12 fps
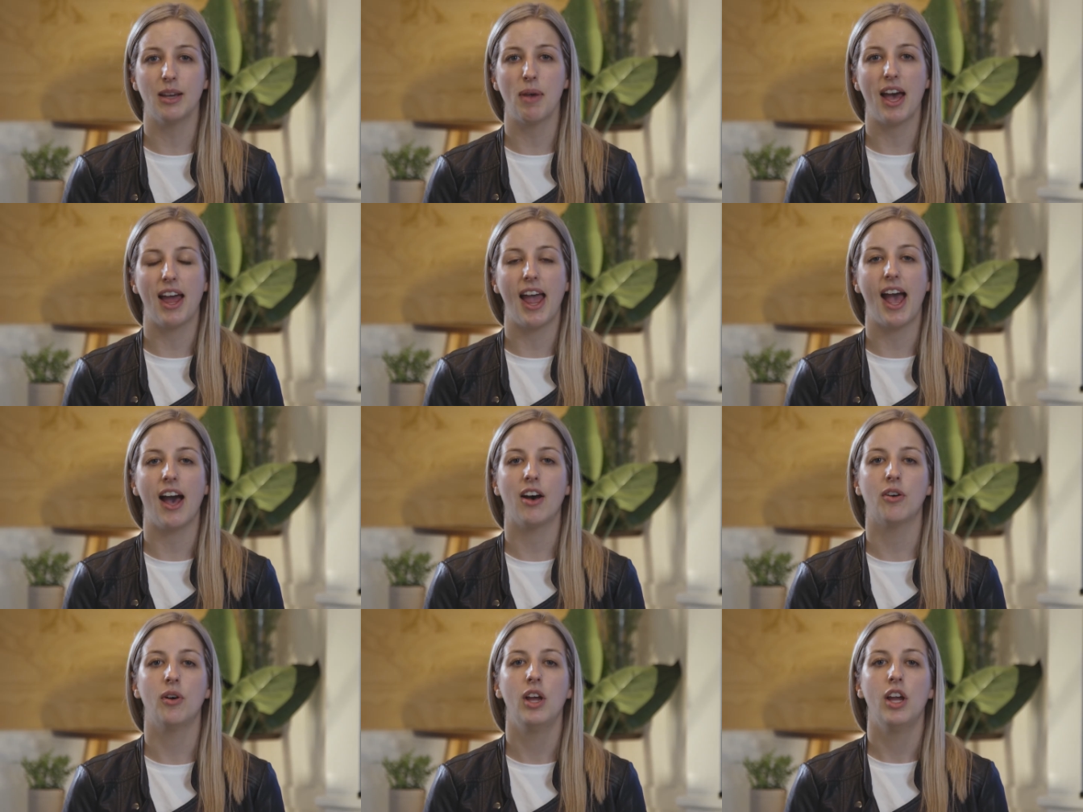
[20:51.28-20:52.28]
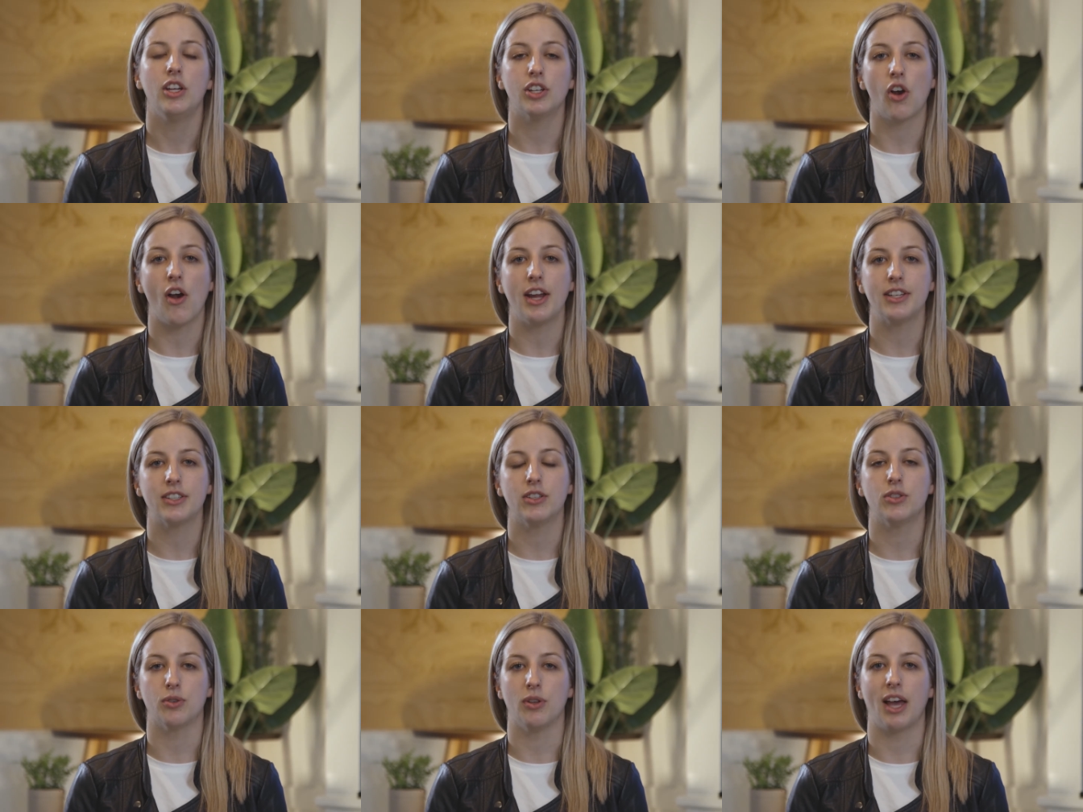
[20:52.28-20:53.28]
about how you're going to
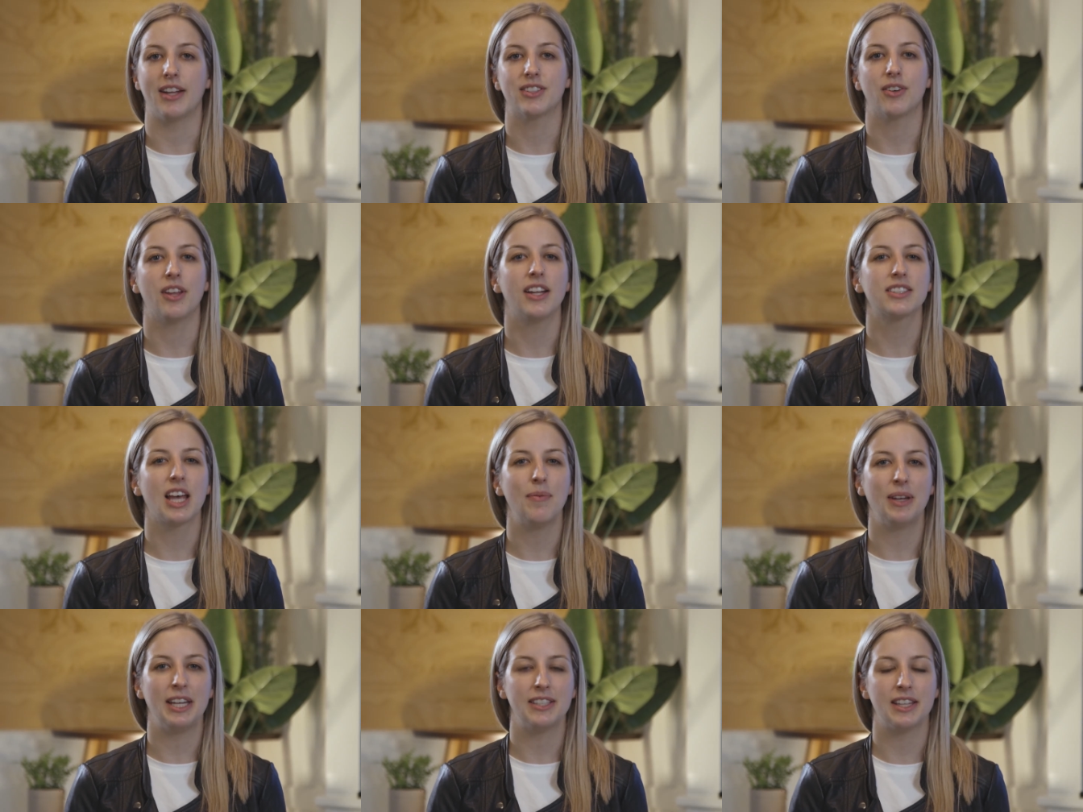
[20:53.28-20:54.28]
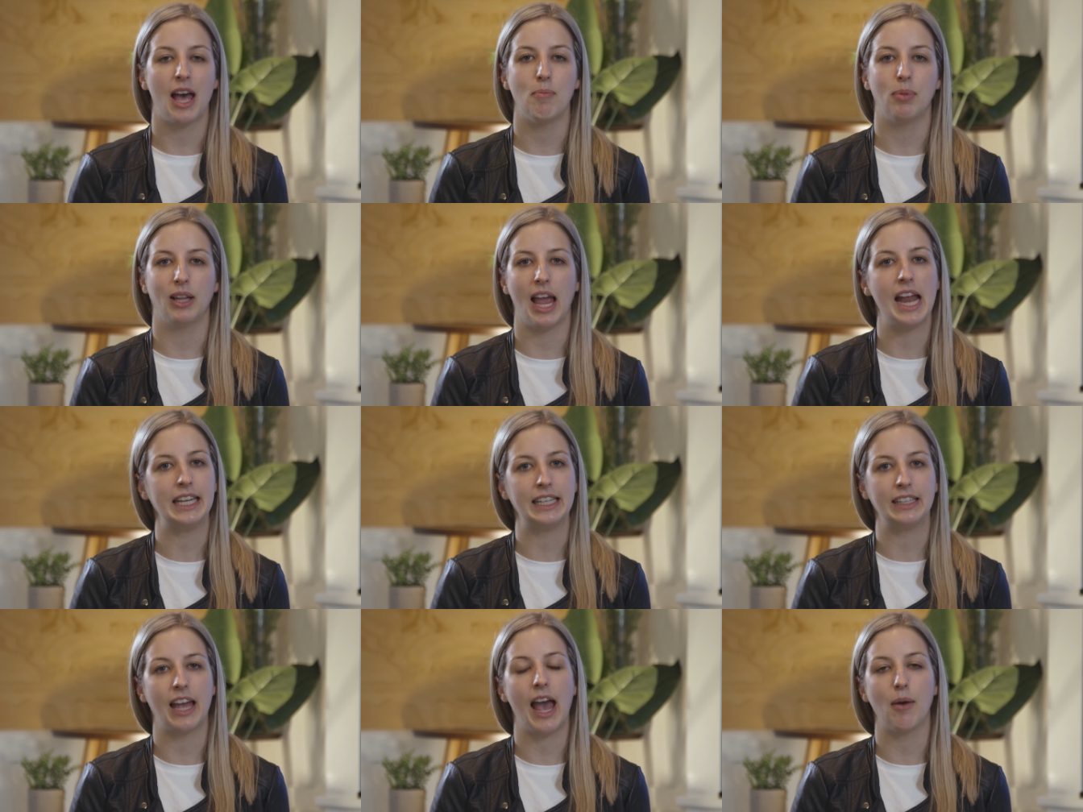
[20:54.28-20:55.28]
do that. So that's coming into that
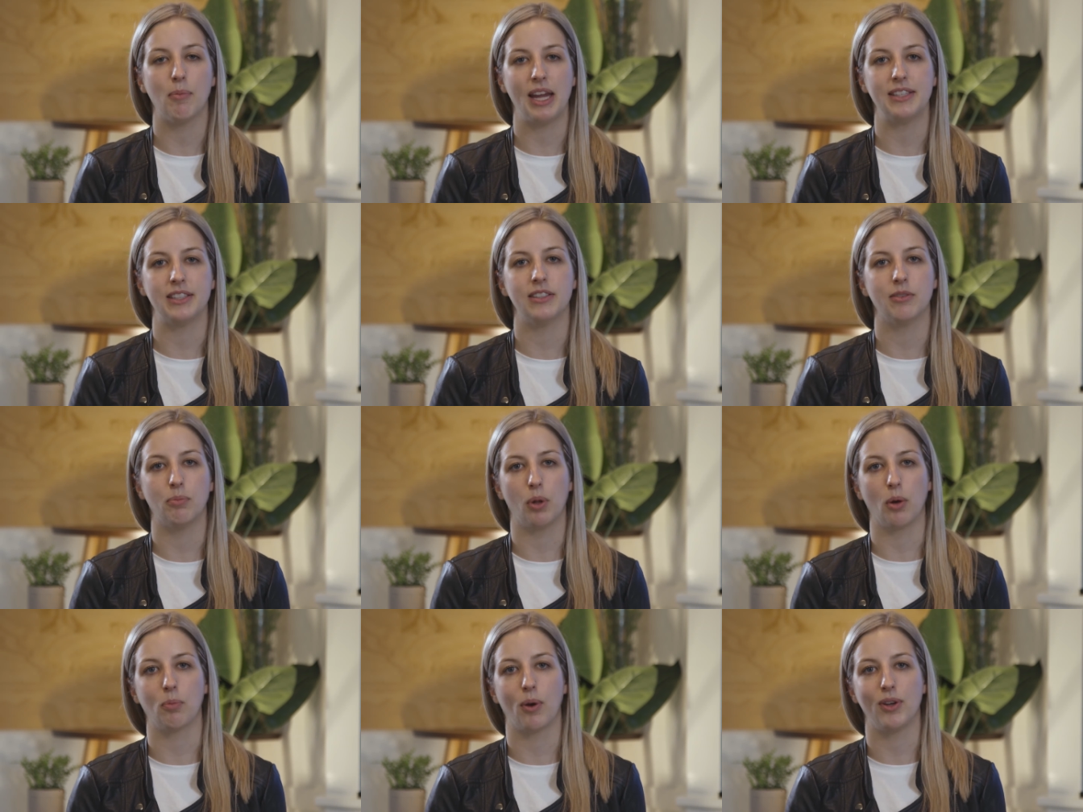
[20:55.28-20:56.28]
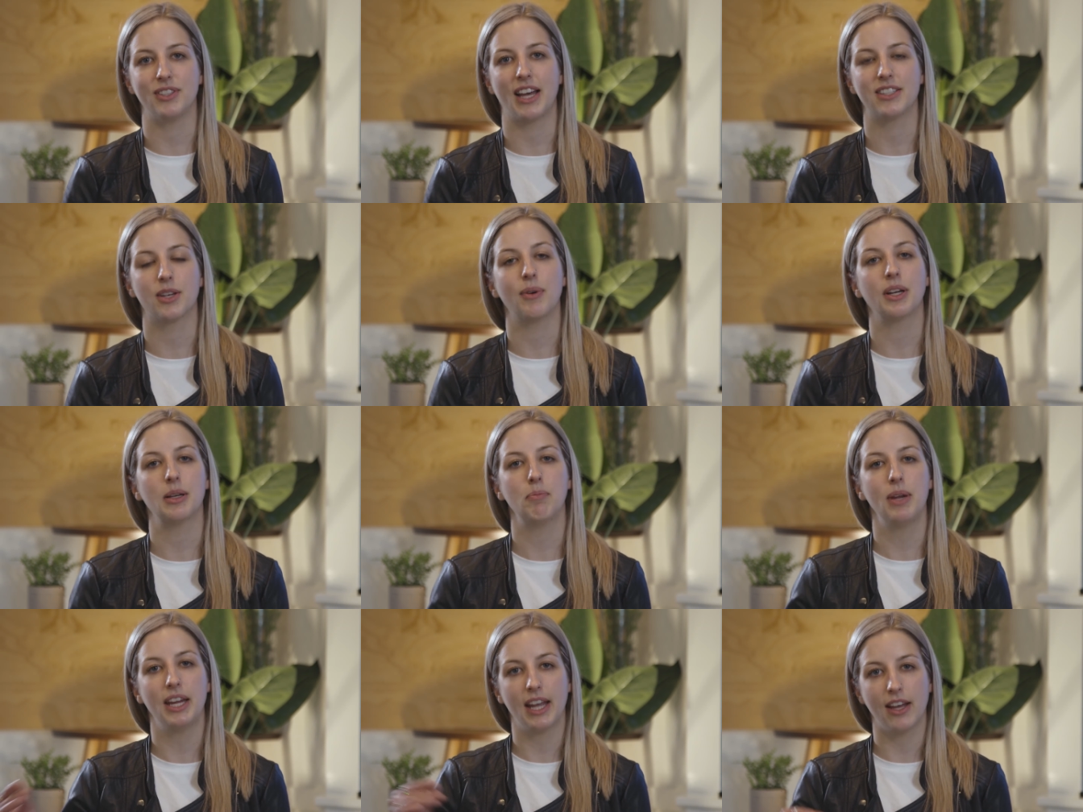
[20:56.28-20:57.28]
planning our pieces of blog post out. So we're going to
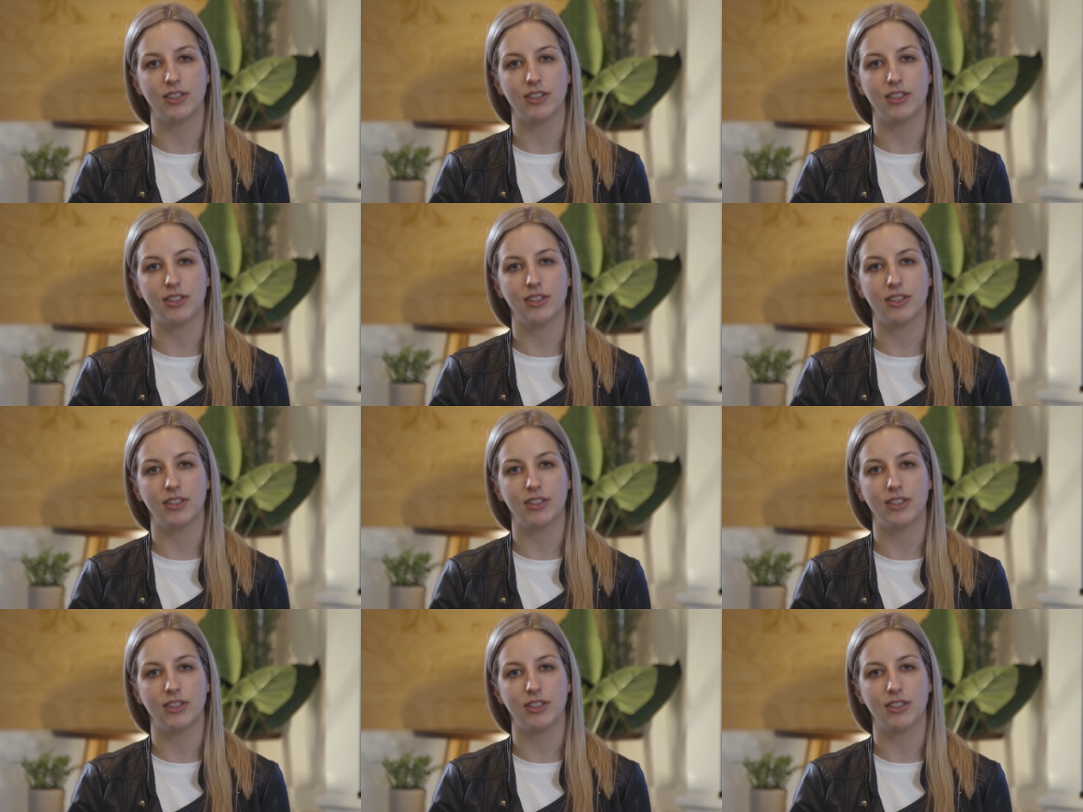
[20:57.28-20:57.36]
pick our